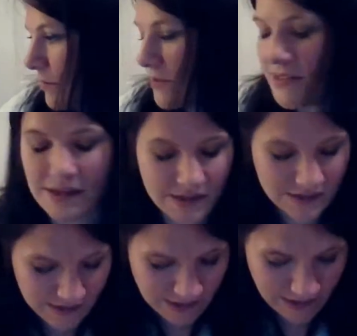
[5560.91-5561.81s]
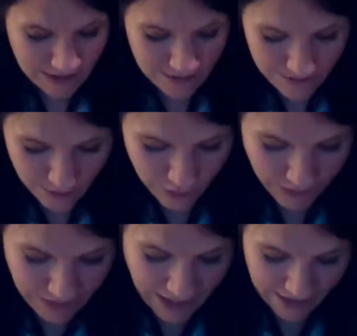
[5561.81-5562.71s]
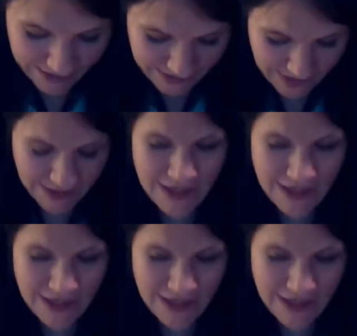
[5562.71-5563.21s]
I'm going to set these aside or that aside.